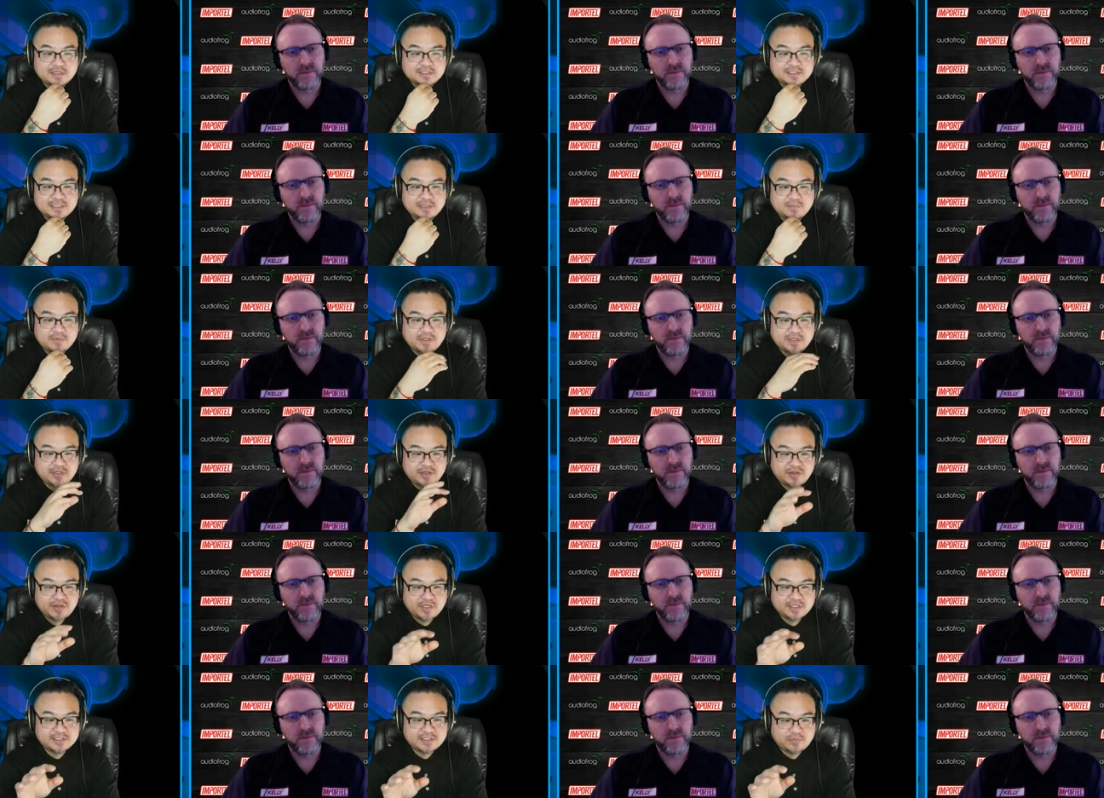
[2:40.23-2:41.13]
Speaker 1: some of the
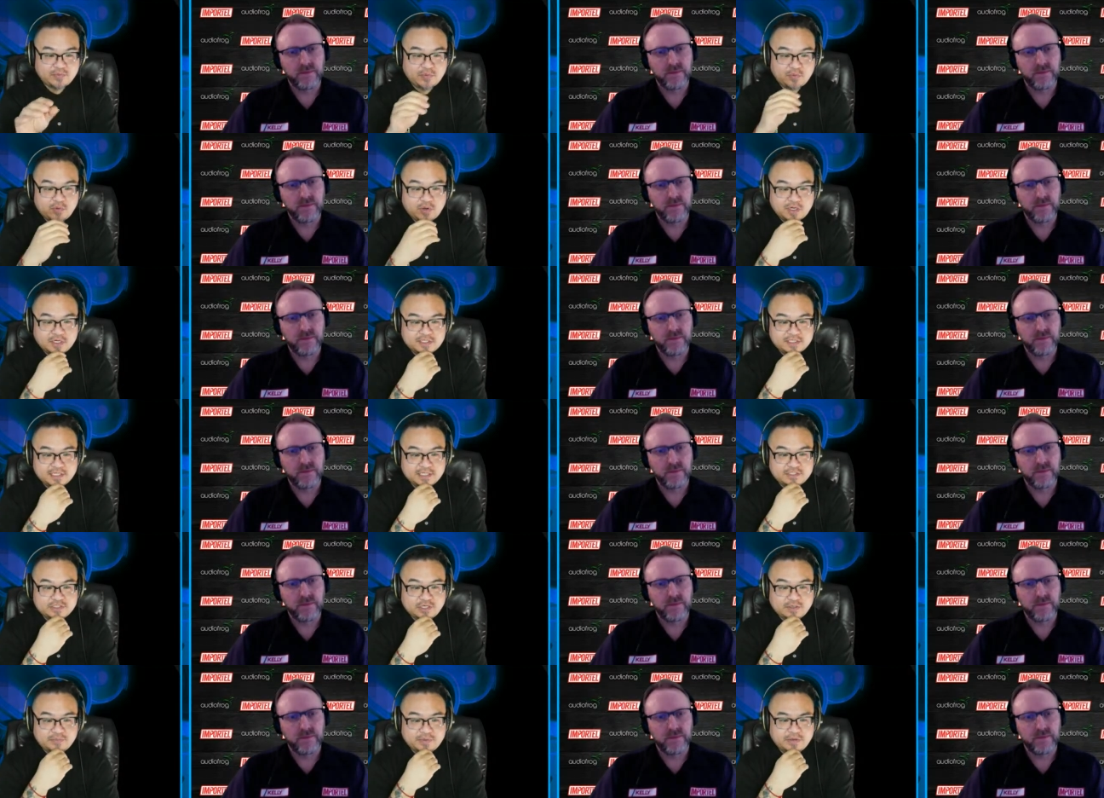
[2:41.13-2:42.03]
things that we want to
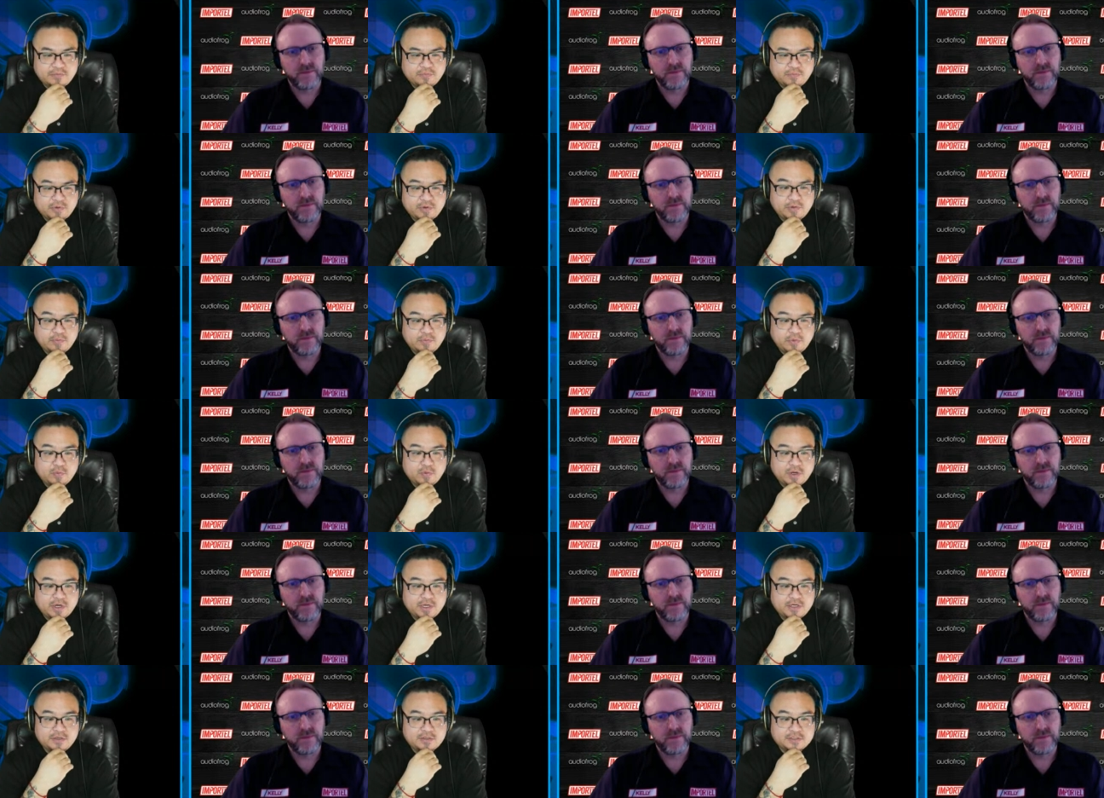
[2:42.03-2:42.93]
touch on but really we
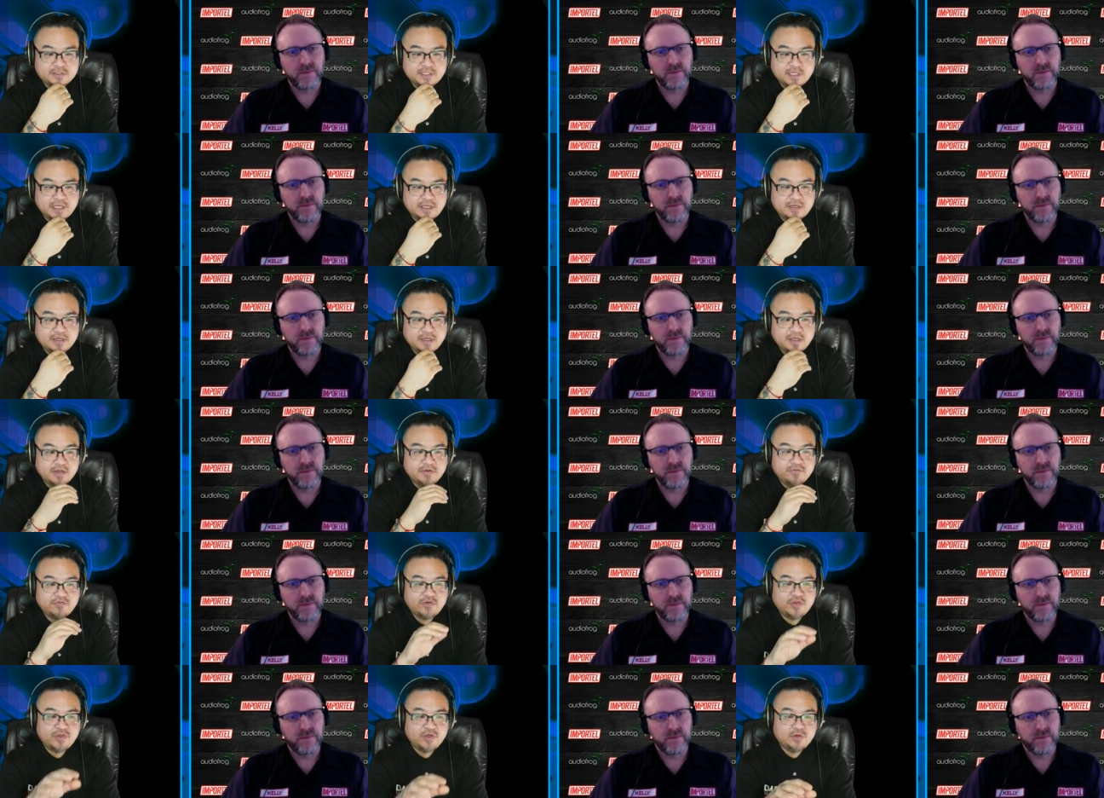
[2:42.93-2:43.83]
want to understand
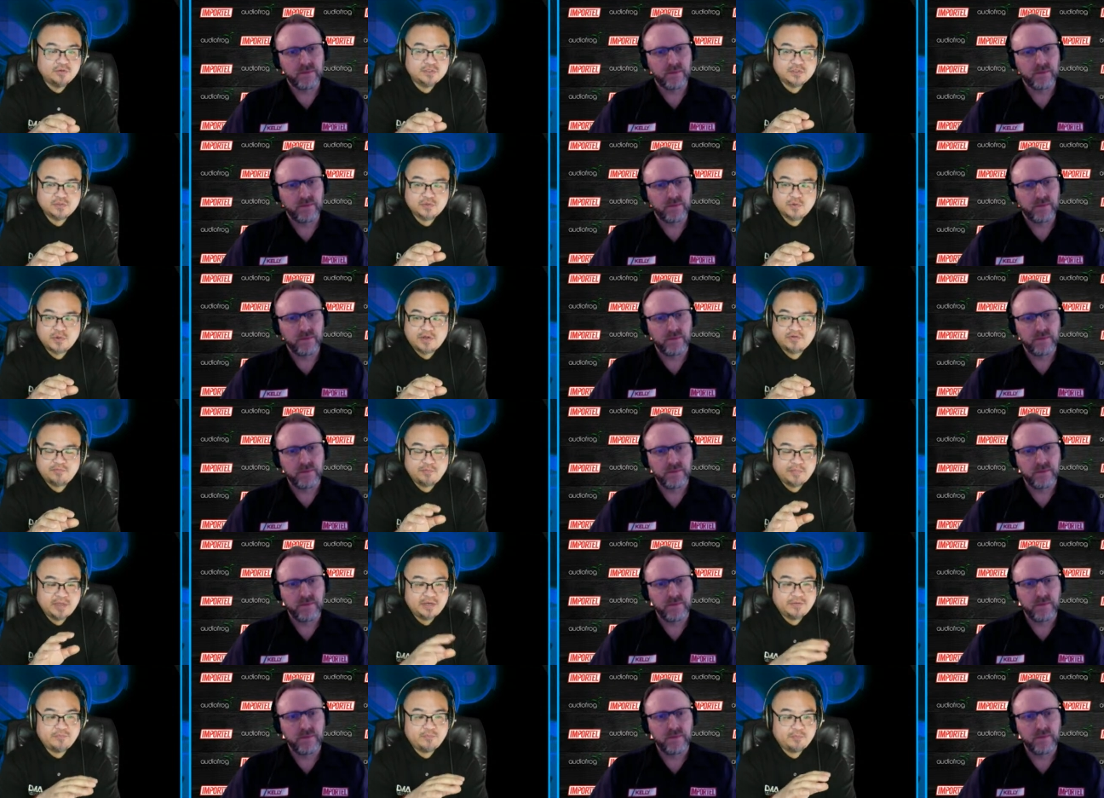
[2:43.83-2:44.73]
for those who have
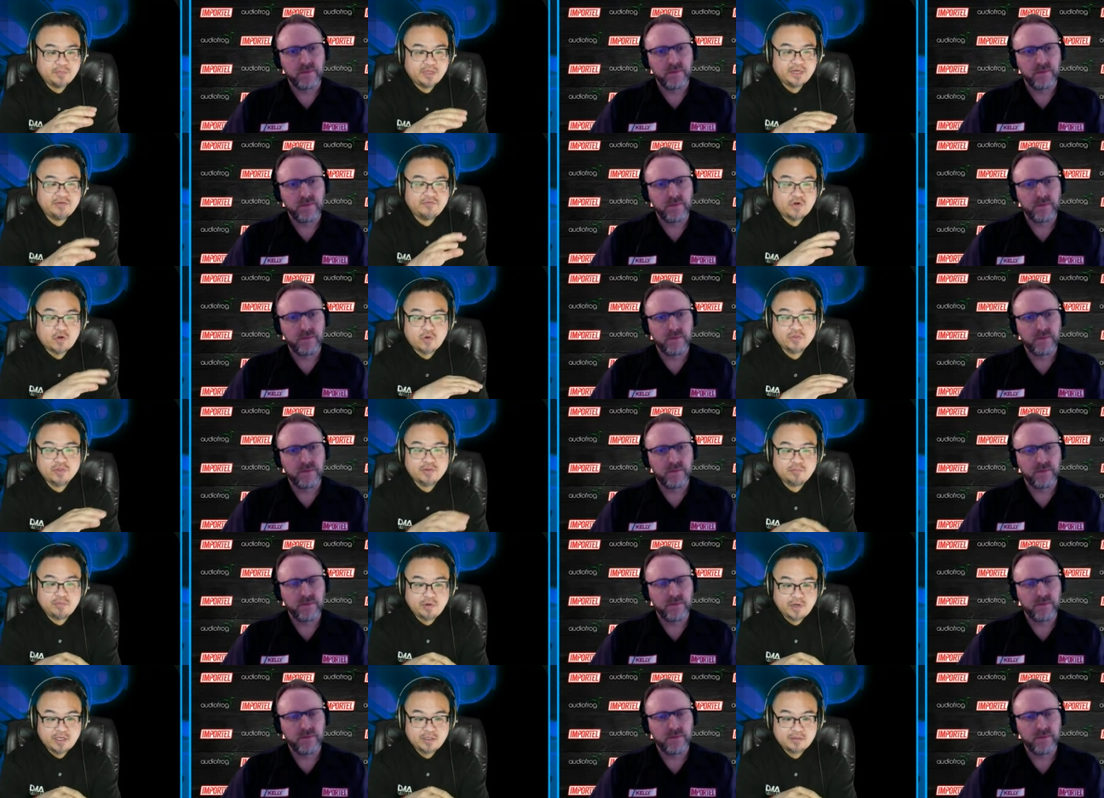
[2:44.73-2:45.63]
may might have heard the
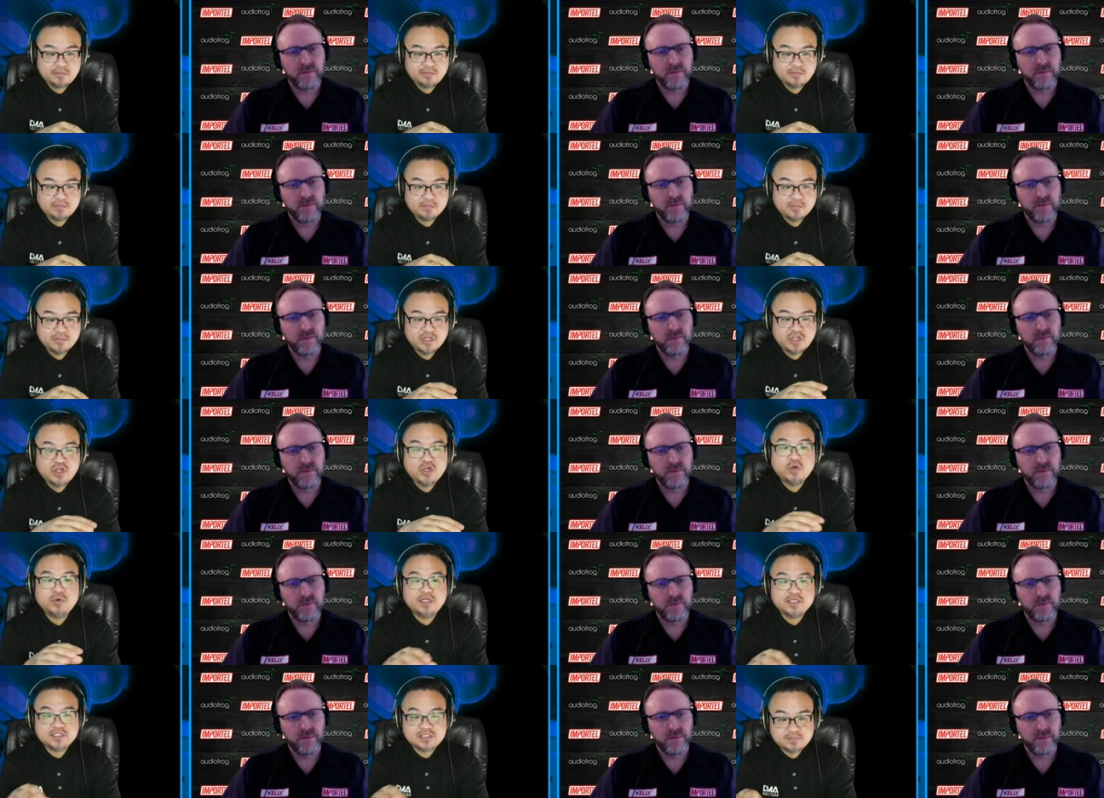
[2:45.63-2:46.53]
brand
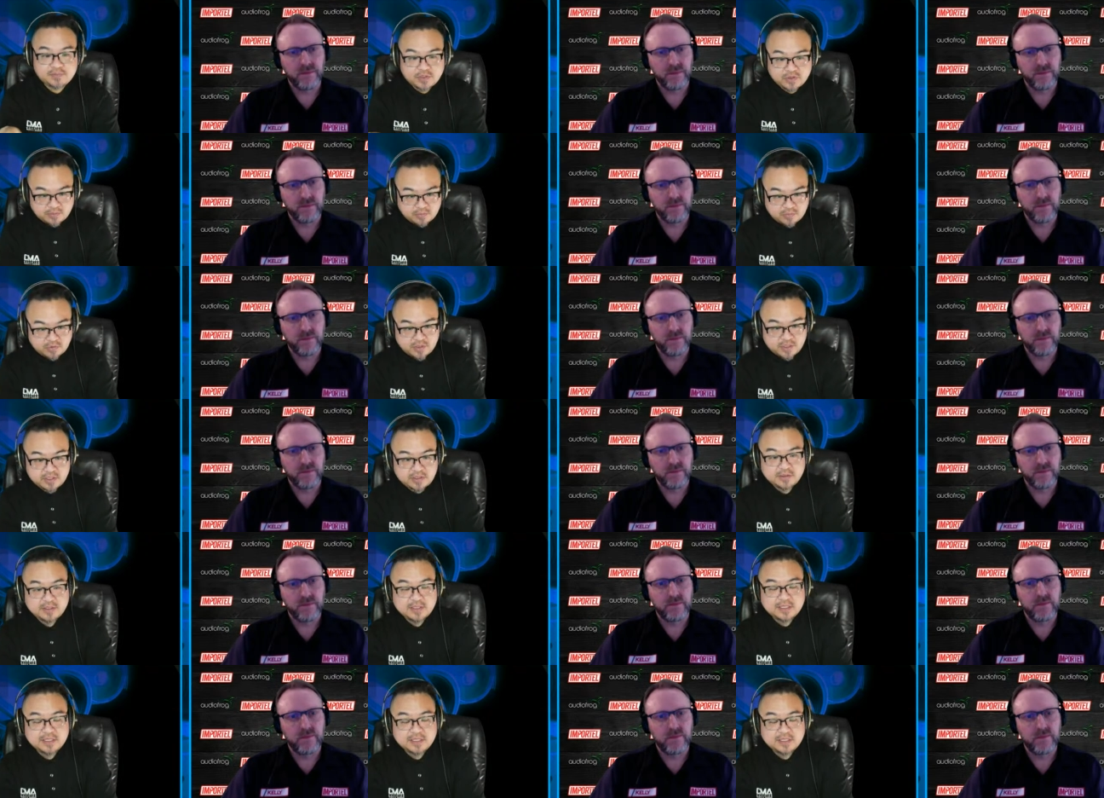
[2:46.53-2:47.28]
curious about the brand